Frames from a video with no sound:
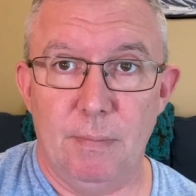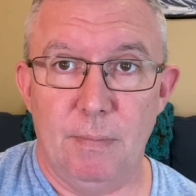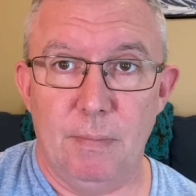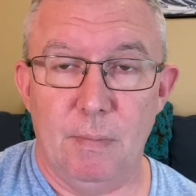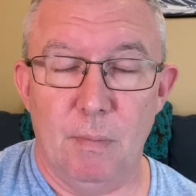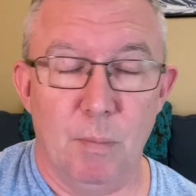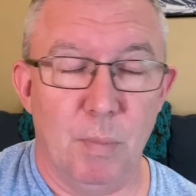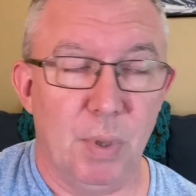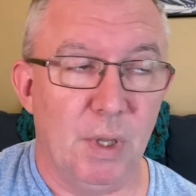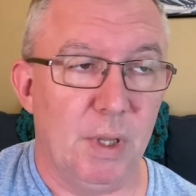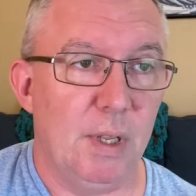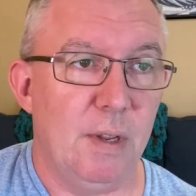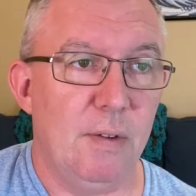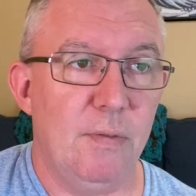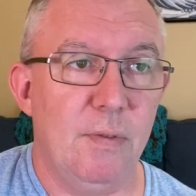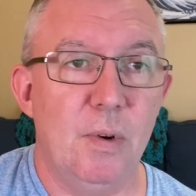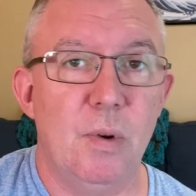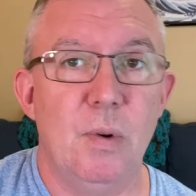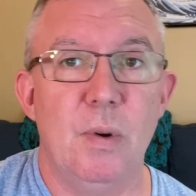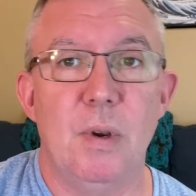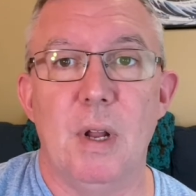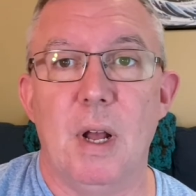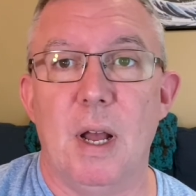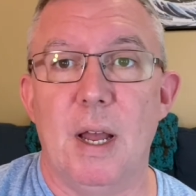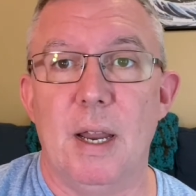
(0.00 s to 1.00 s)
Believe it
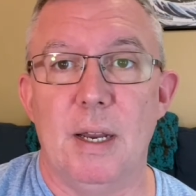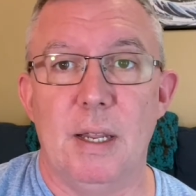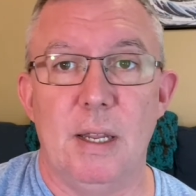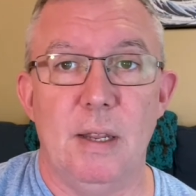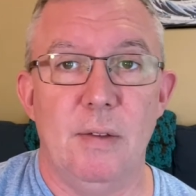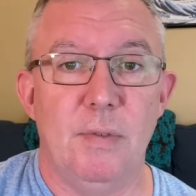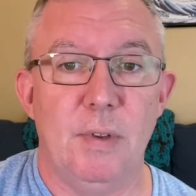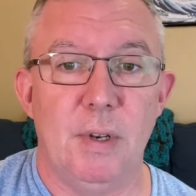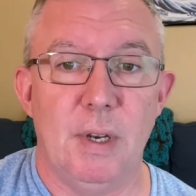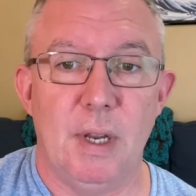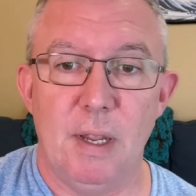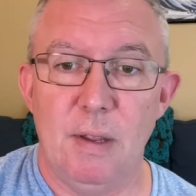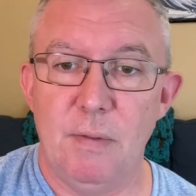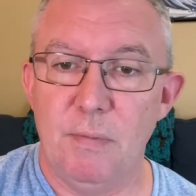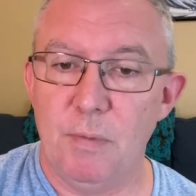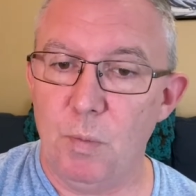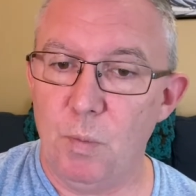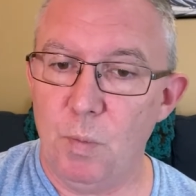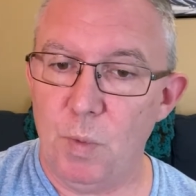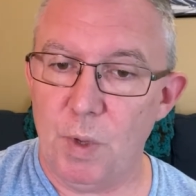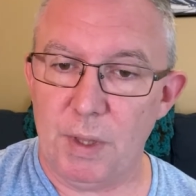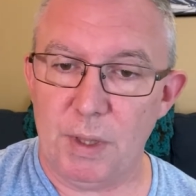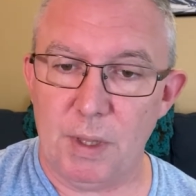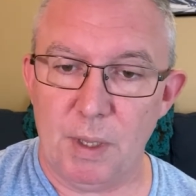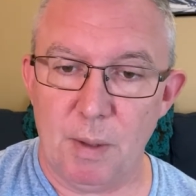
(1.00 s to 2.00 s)
or not, even
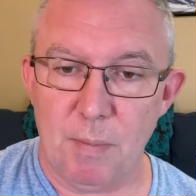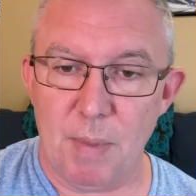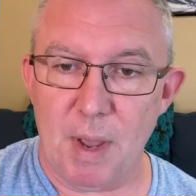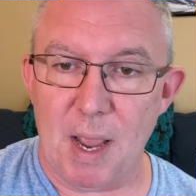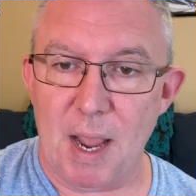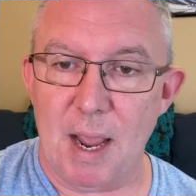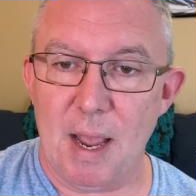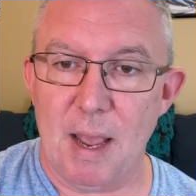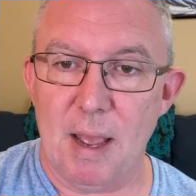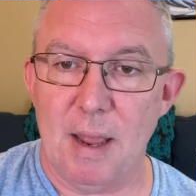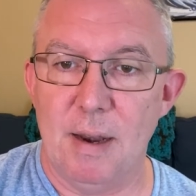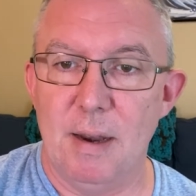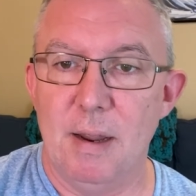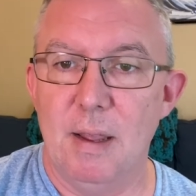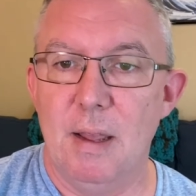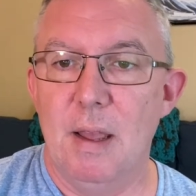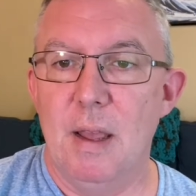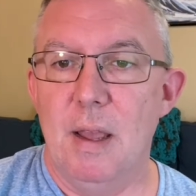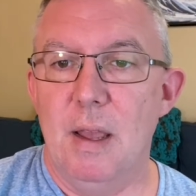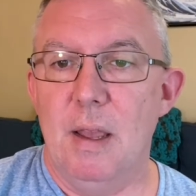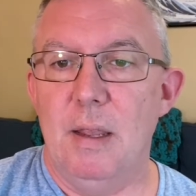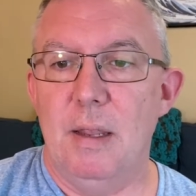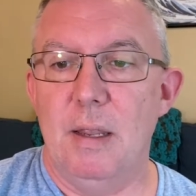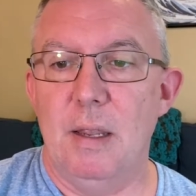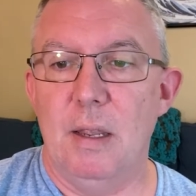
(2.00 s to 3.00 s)
with the bad,
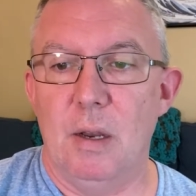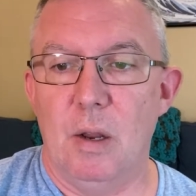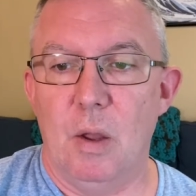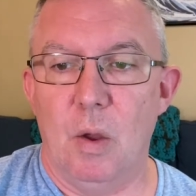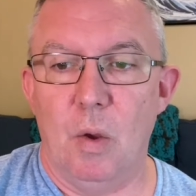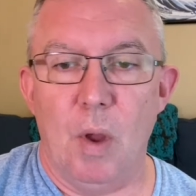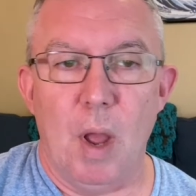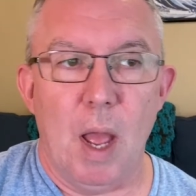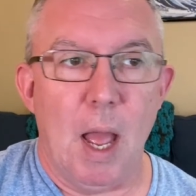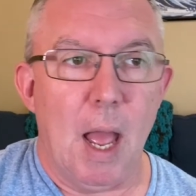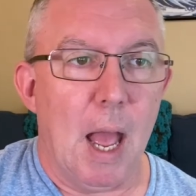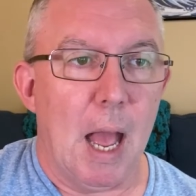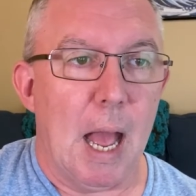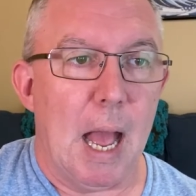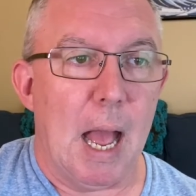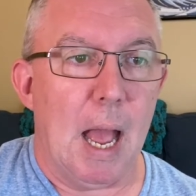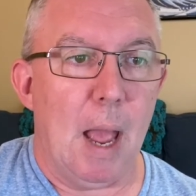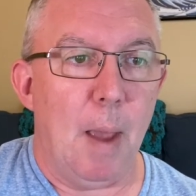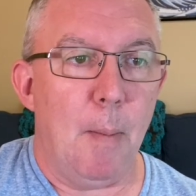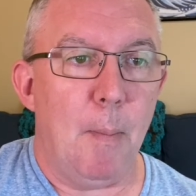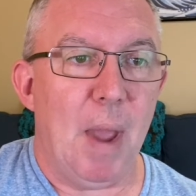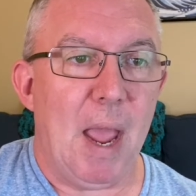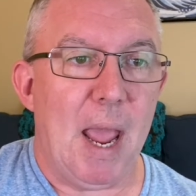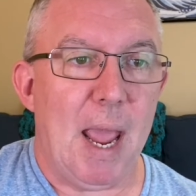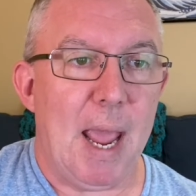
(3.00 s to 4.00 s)

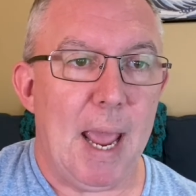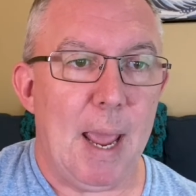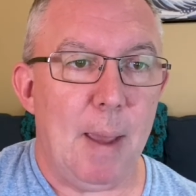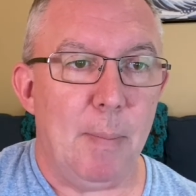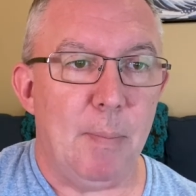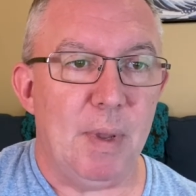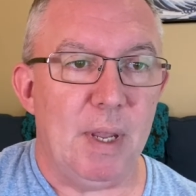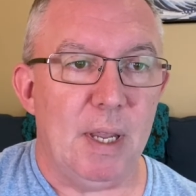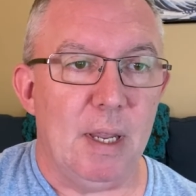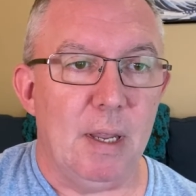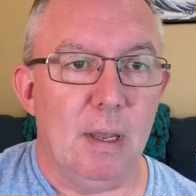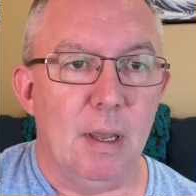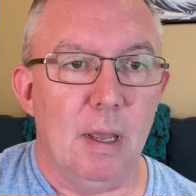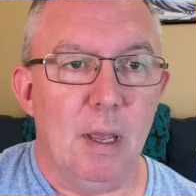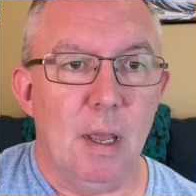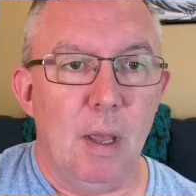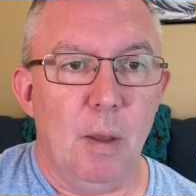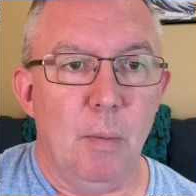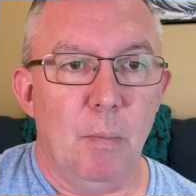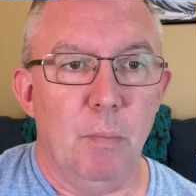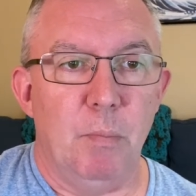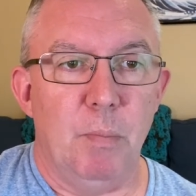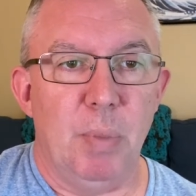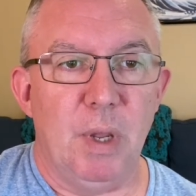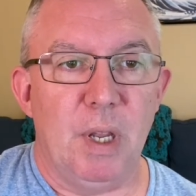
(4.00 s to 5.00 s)
I'm happy
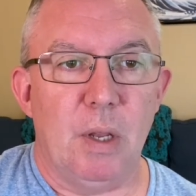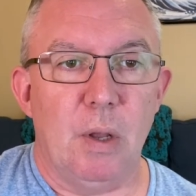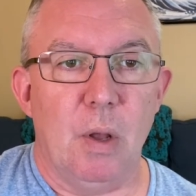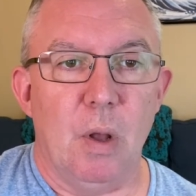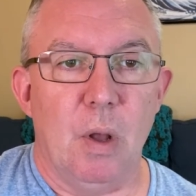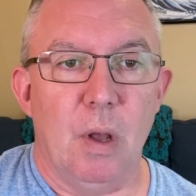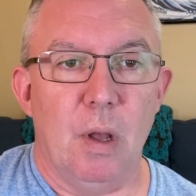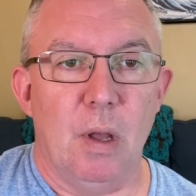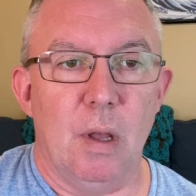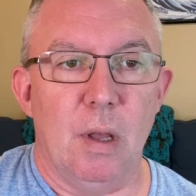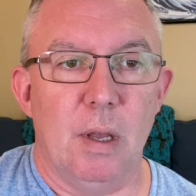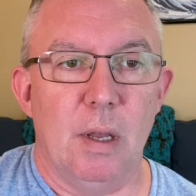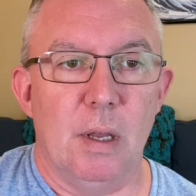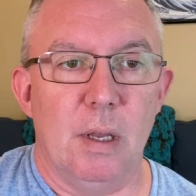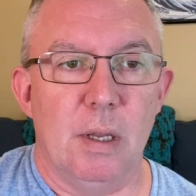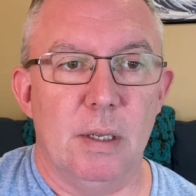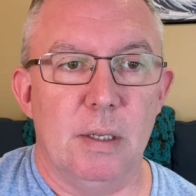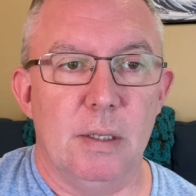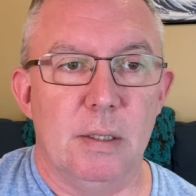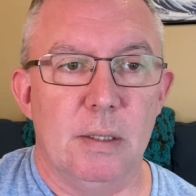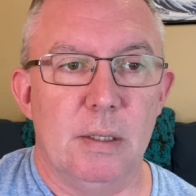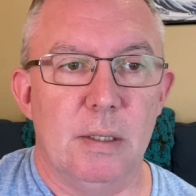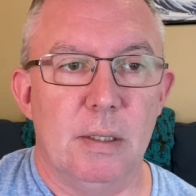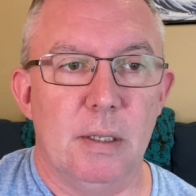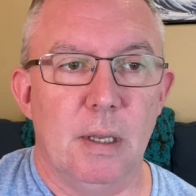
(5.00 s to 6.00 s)

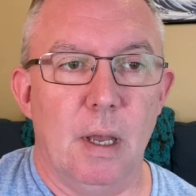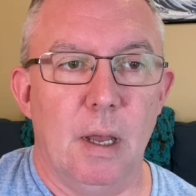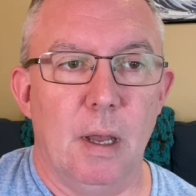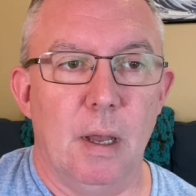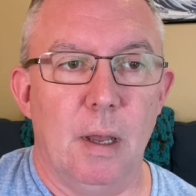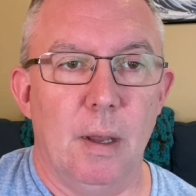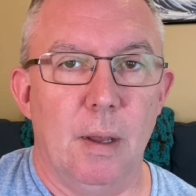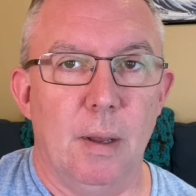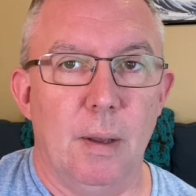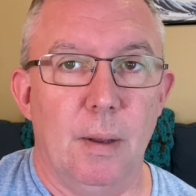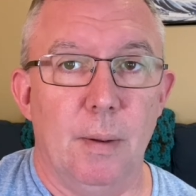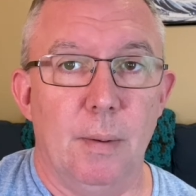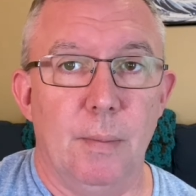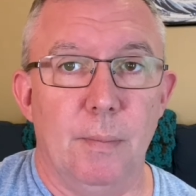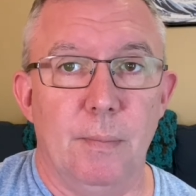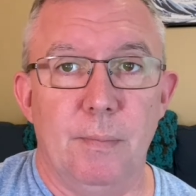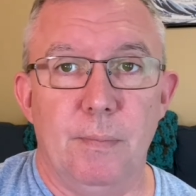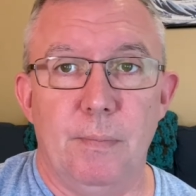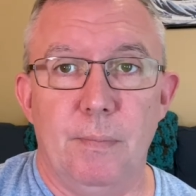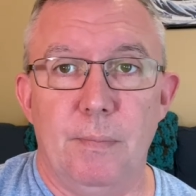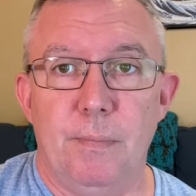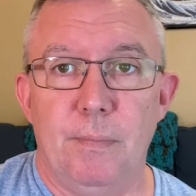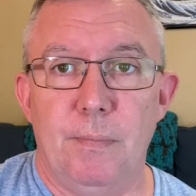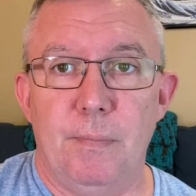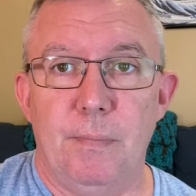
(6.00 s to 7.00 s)
because
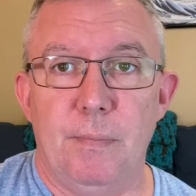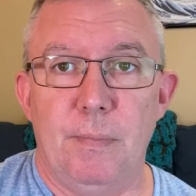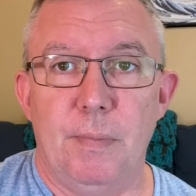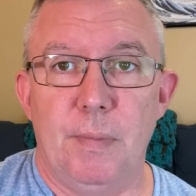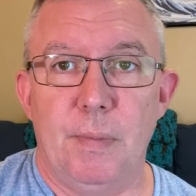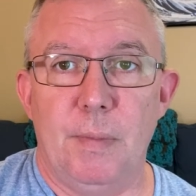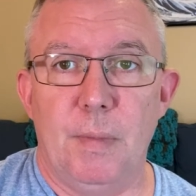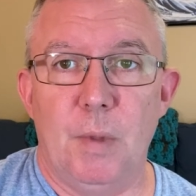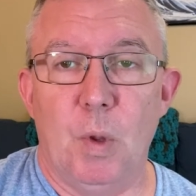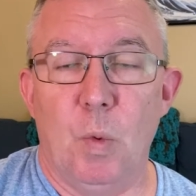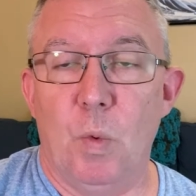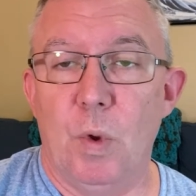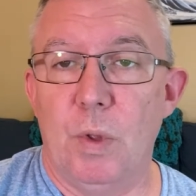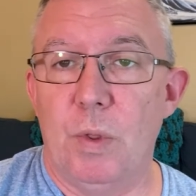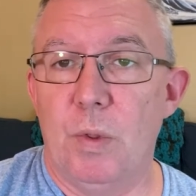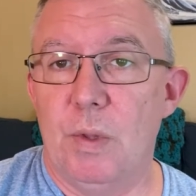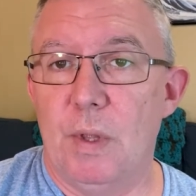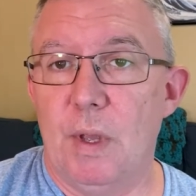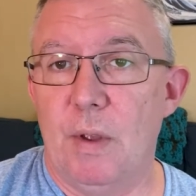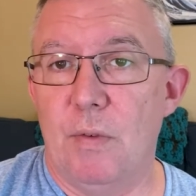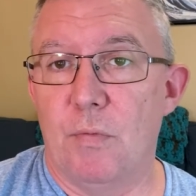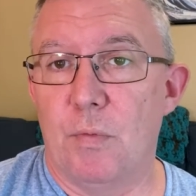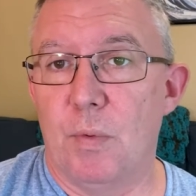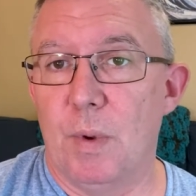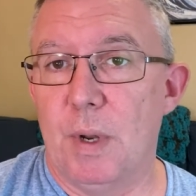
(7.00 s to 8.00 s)
whether
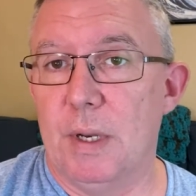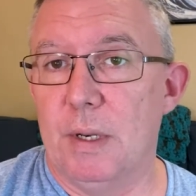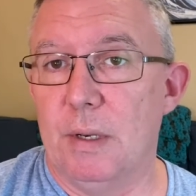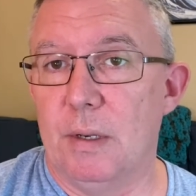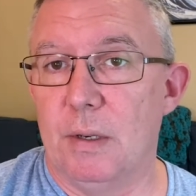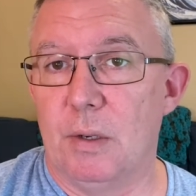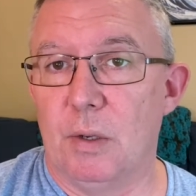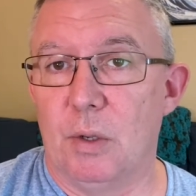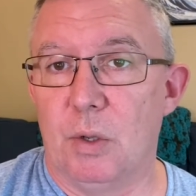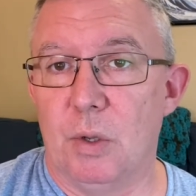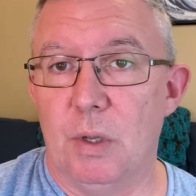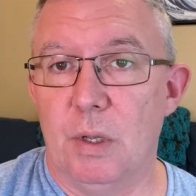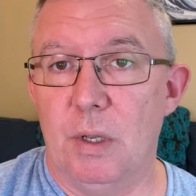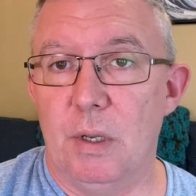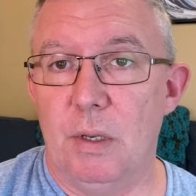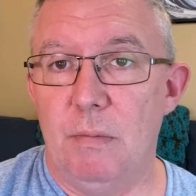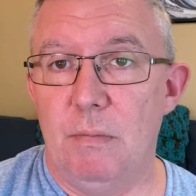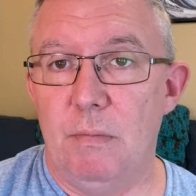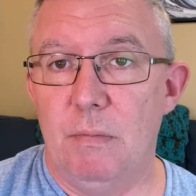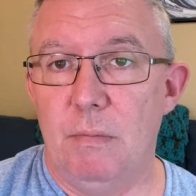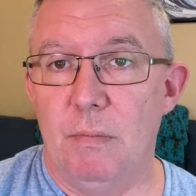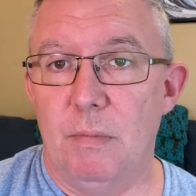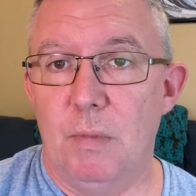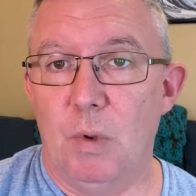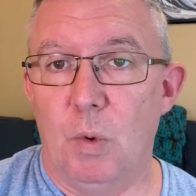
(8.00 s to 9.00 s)
they've written good,
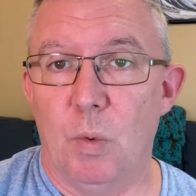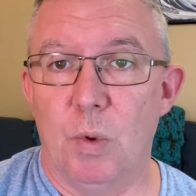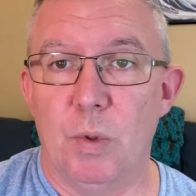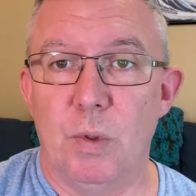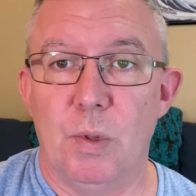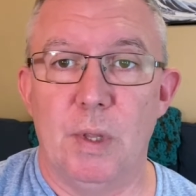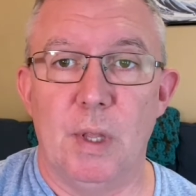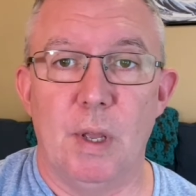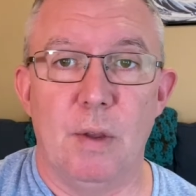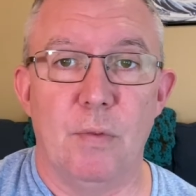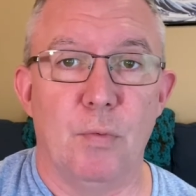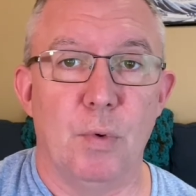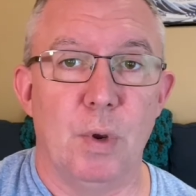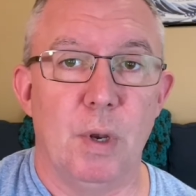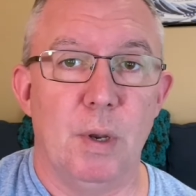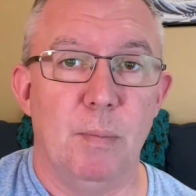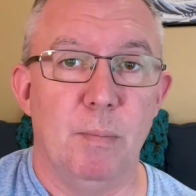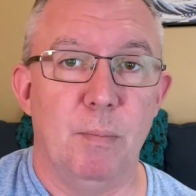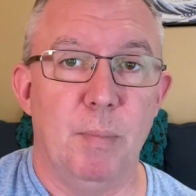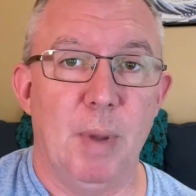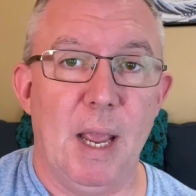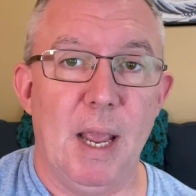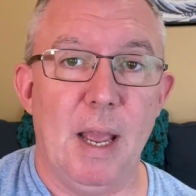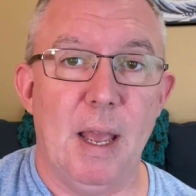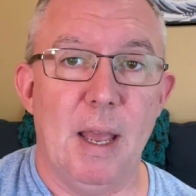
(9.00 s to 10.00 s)
whether they've written
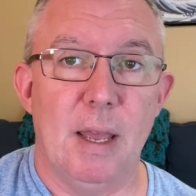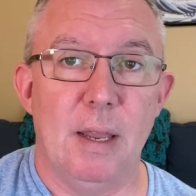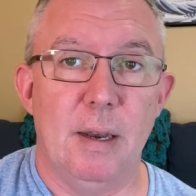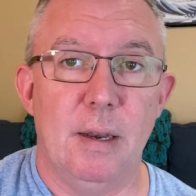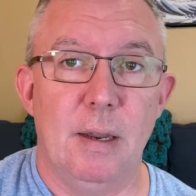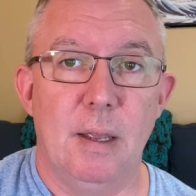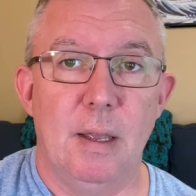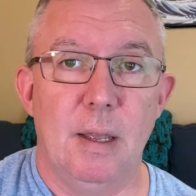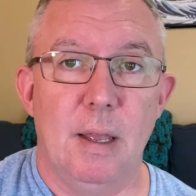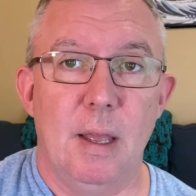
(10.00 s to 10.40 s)
bad,